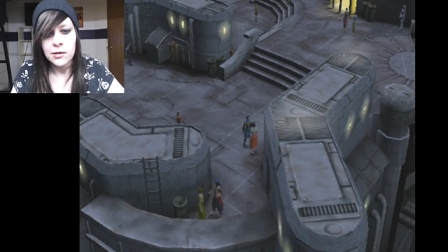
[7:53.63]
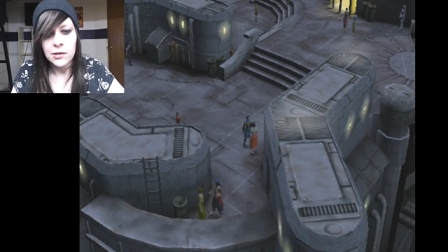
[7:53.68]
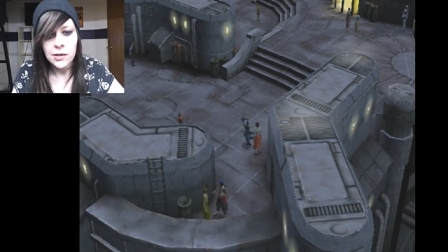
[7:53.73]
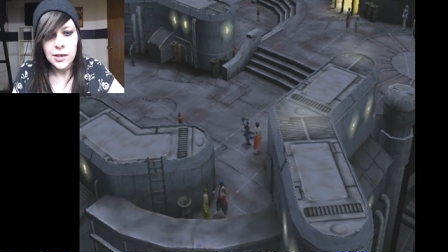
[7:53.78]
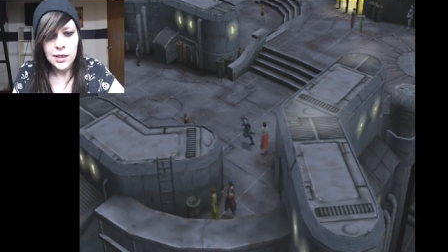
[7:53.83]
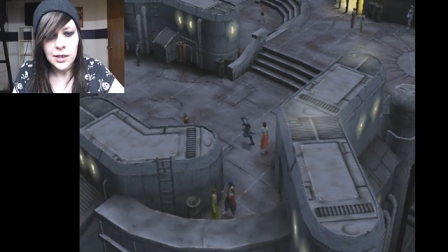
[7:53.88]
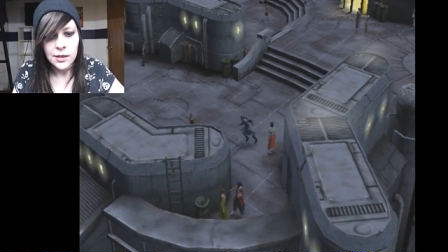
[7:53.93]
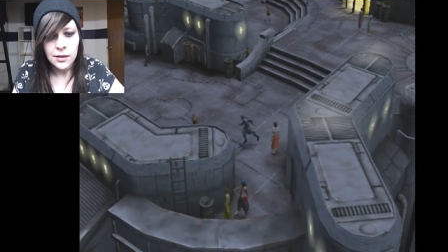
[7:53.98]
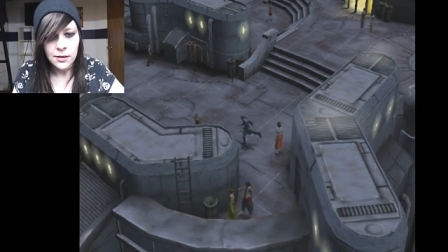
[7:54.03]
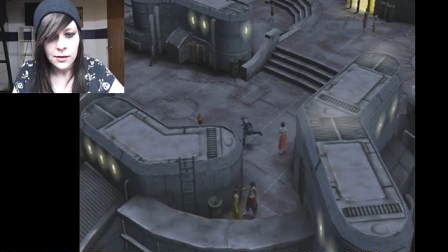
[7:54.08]

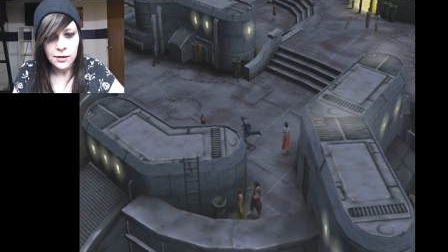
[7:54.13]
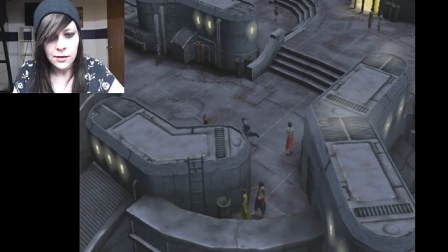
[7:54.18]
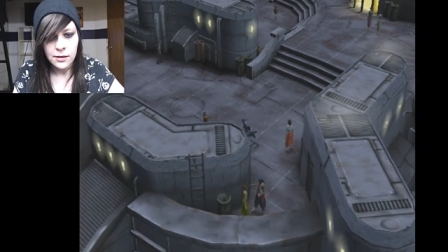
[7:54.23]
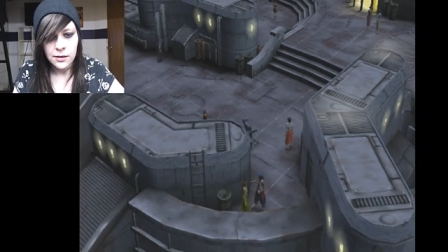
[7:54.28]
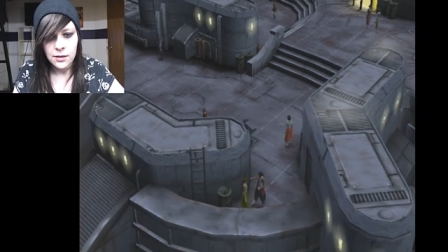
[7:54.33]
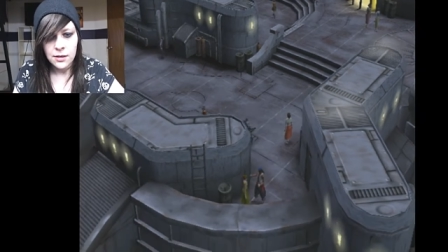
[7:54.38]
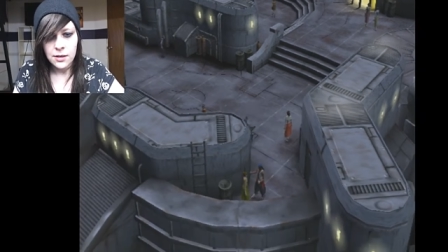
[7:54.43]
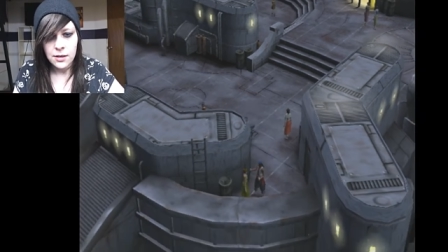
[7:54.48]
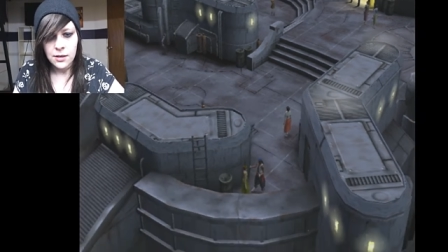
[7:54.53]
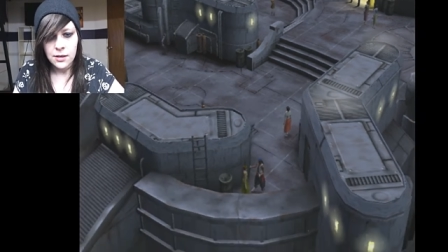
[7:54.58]
Well,
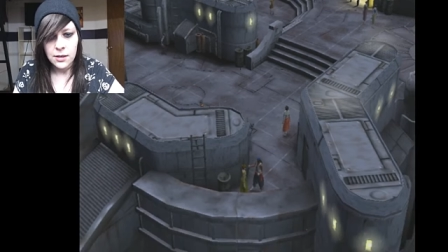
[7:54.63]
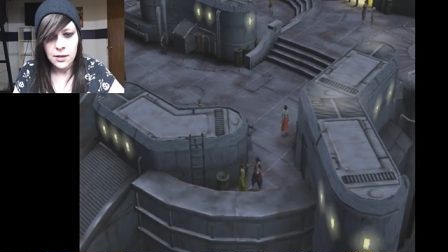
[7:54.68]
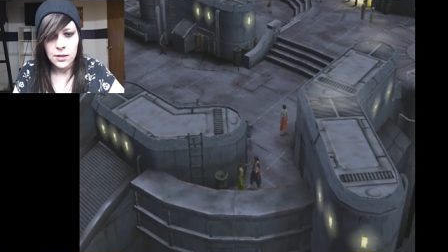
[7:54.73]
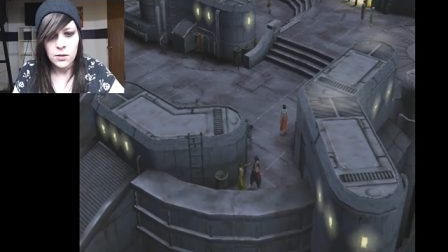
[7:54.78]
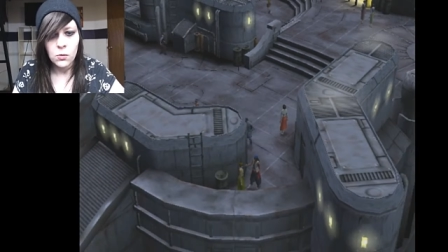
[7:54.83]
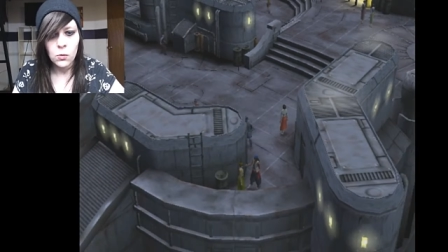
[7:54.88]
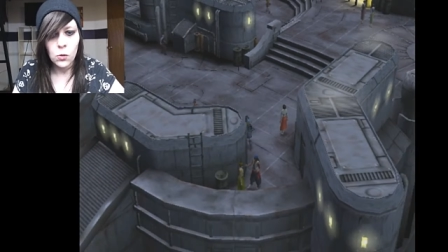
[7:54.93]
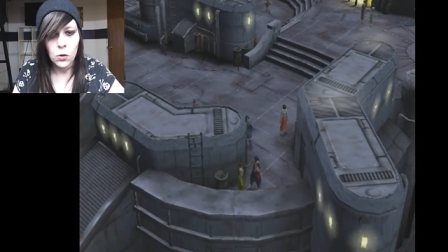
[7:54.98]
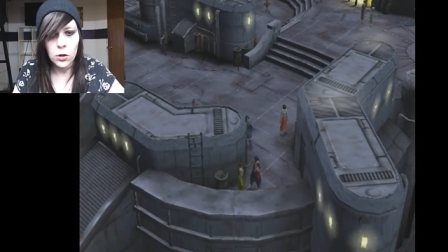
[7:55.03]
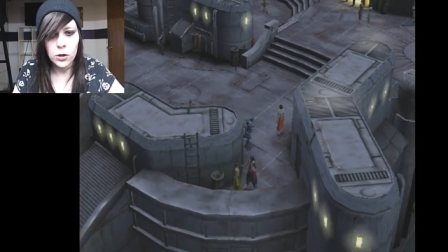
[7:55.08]

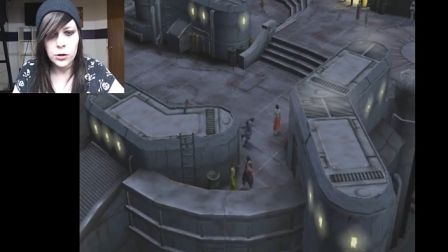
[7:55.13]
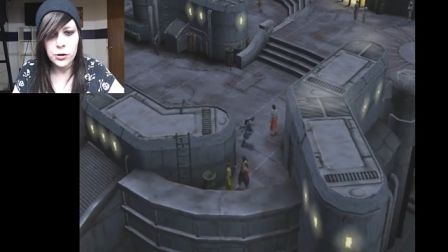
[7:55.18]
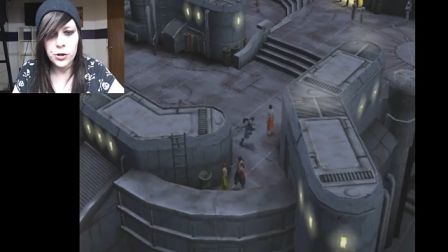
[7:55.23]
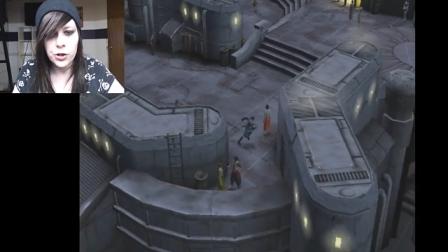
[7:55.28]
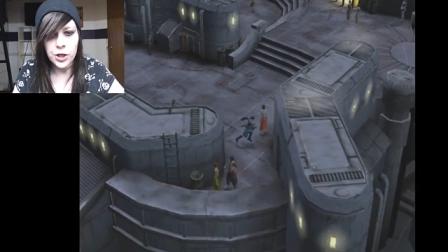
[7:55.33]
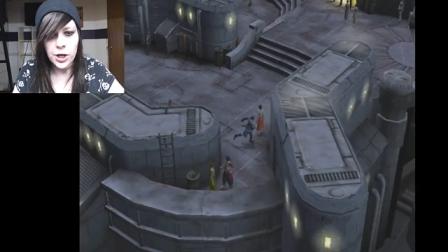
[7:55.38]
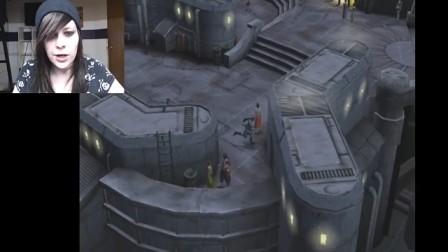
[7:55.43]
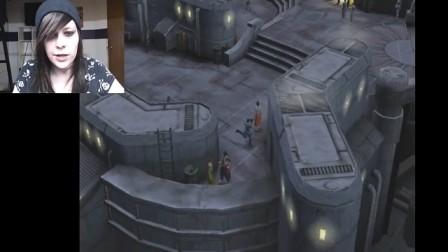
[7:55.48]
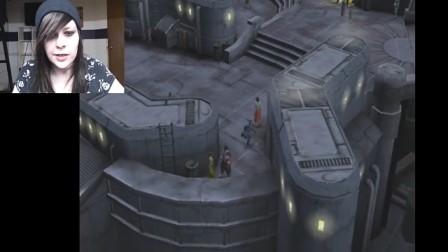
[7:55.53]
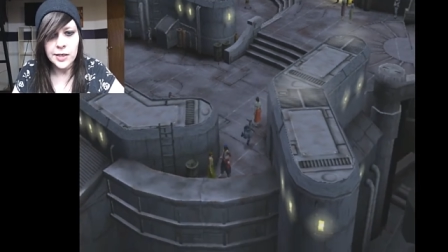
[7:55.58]
war
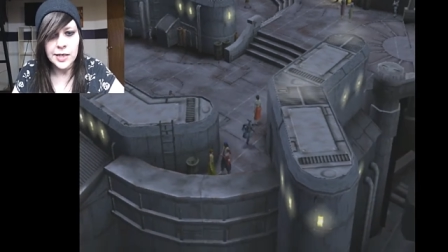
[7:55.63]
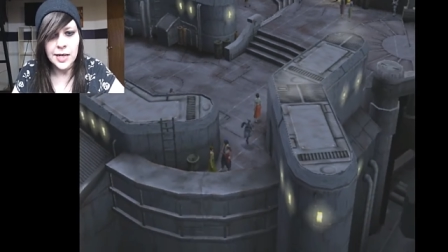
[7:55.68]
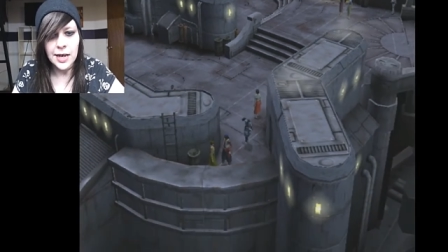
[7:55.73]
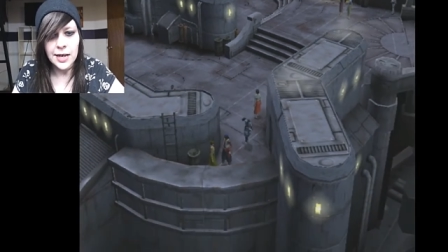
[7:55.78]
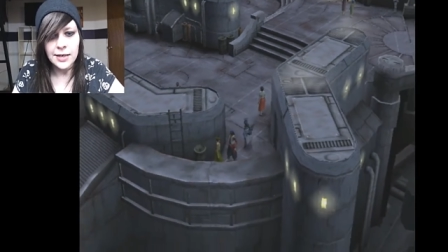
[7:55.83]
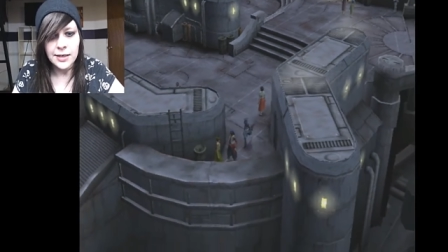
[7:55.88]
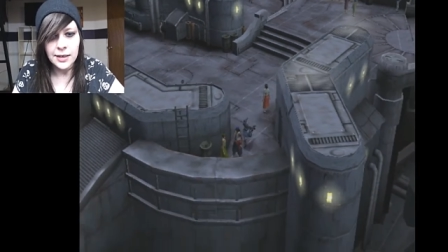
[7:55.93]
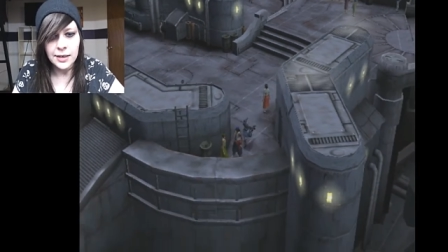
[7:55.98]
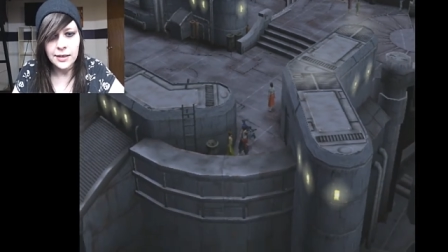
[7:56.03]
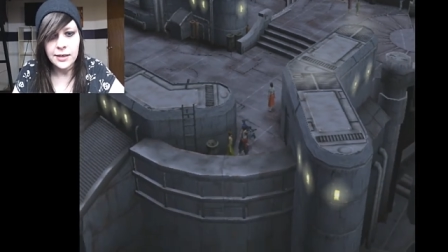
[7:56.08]
just
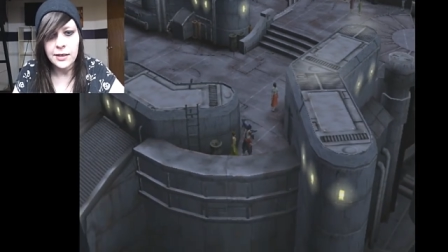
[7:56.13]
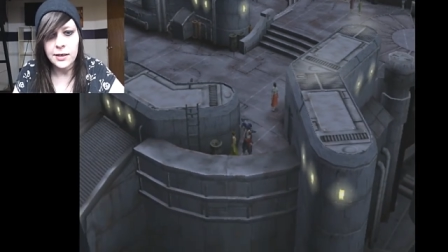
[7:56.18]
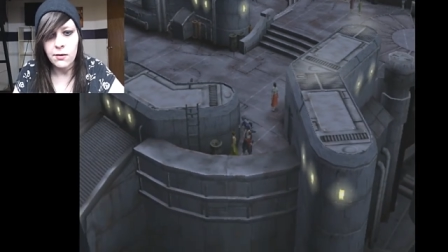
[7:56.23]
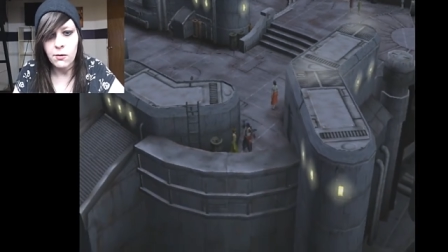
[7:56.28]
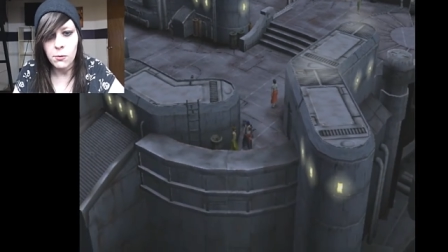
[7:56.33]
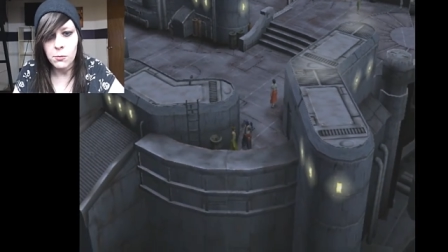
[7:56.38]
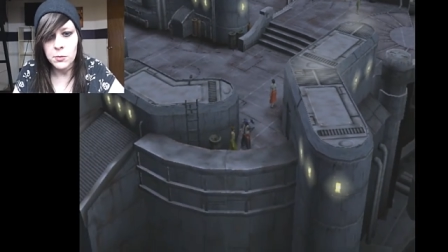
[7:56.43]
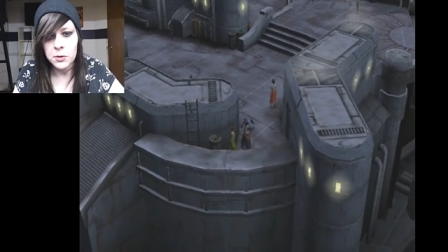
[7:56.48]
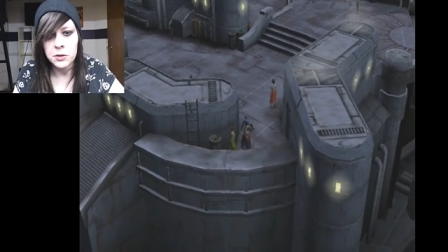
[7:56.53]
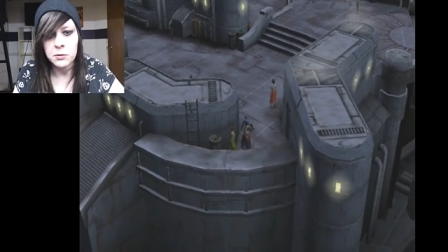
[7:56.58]
ended. Give
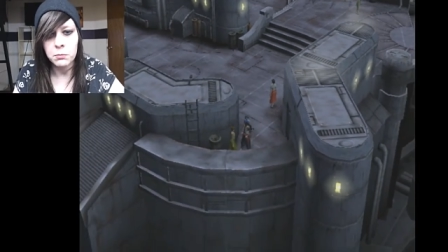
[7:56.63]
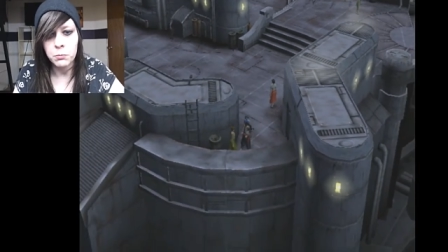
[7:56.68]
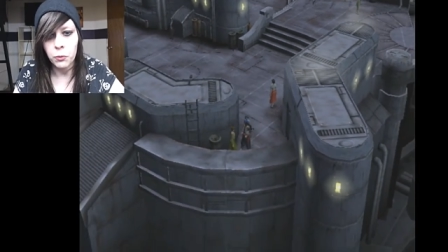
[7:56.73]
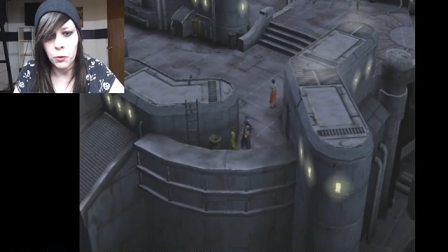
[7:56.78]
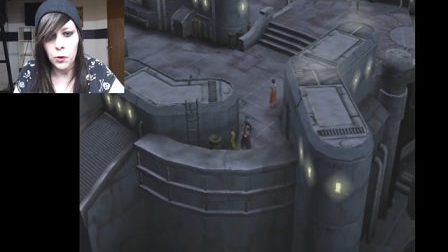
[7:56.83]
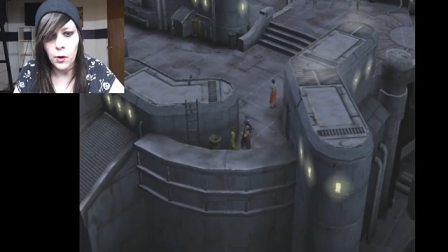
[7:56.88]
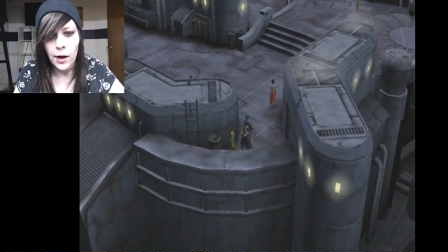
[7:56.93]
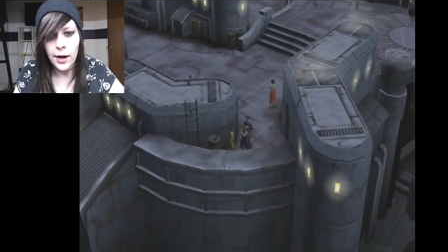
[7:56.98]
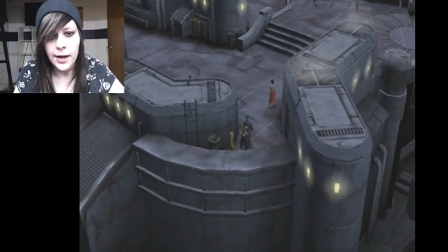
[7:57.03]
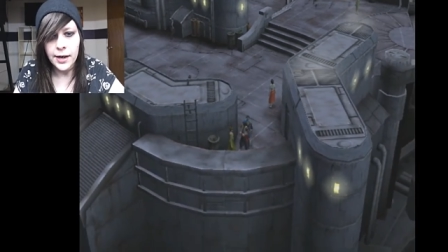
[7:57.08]
them a
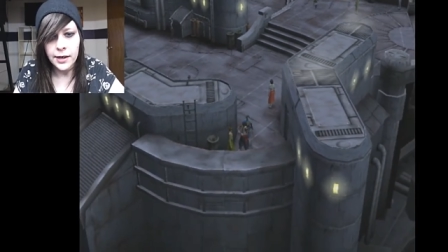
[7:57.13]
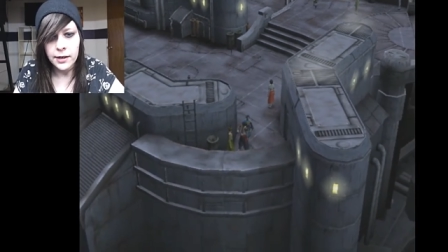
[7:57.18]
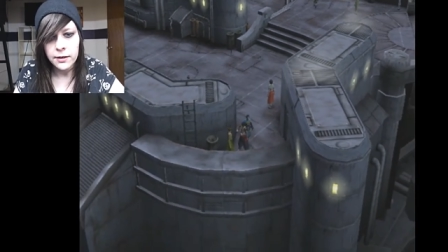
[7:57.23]
break.